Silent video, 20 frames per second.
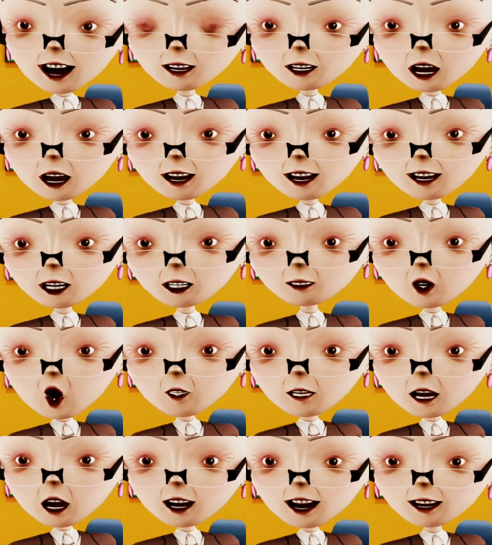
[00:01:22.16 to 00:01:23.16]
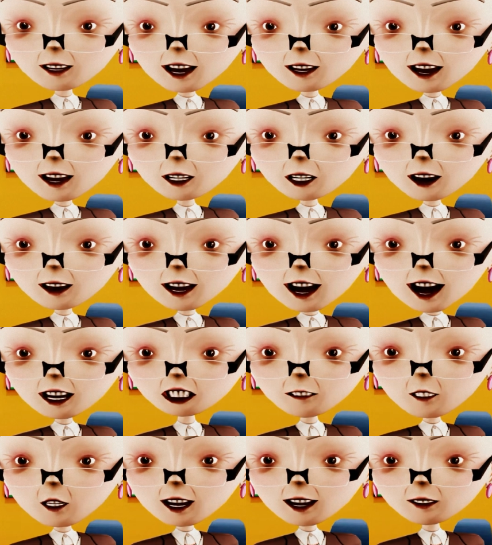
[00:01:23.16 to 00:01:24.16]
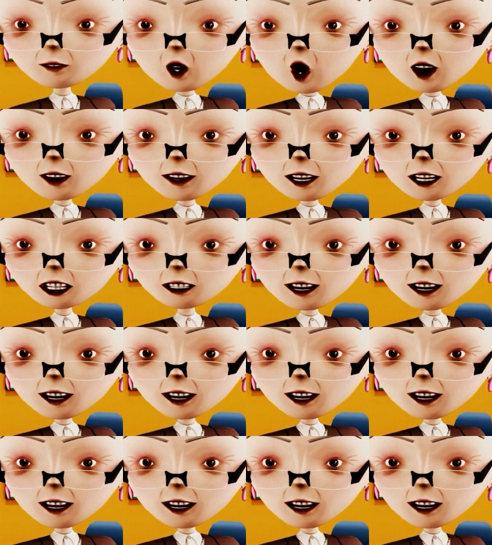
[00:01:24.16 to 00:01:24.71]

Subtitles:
It can be incorporated in class by involving